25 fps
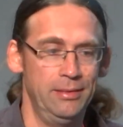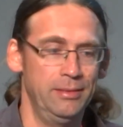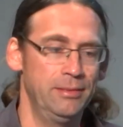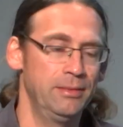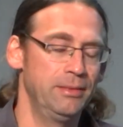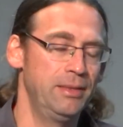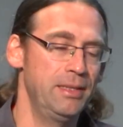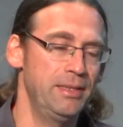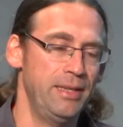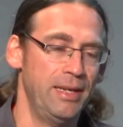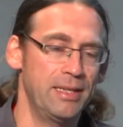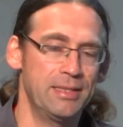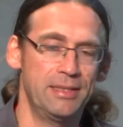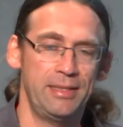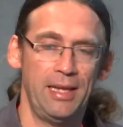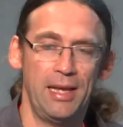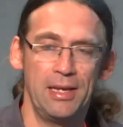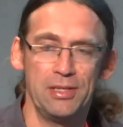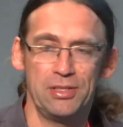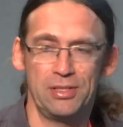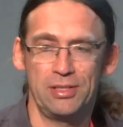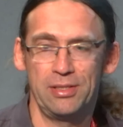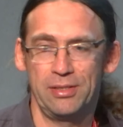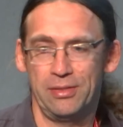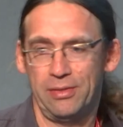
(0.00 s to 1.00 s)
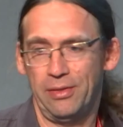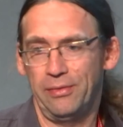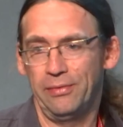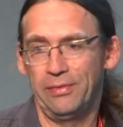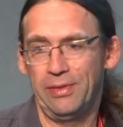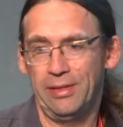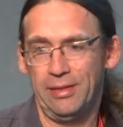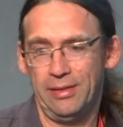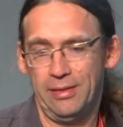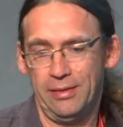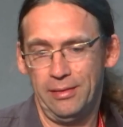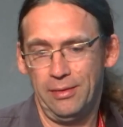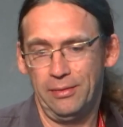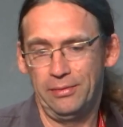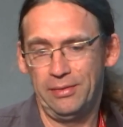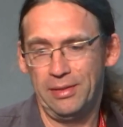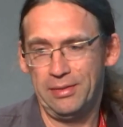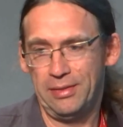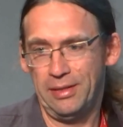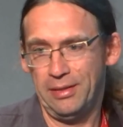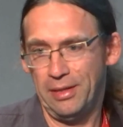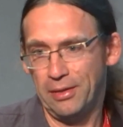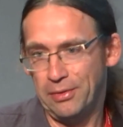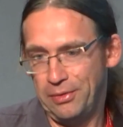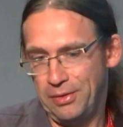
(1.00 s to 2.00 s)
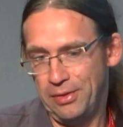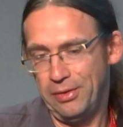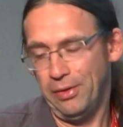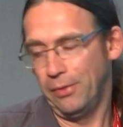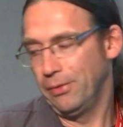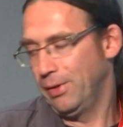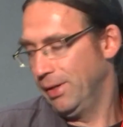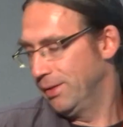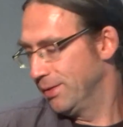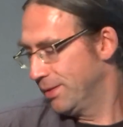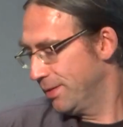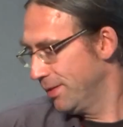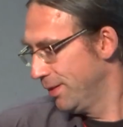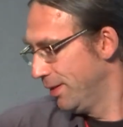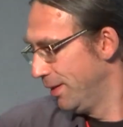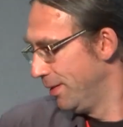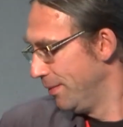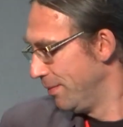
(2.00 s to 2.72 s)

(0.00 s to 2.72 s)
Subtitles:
these extensions of the security tokens.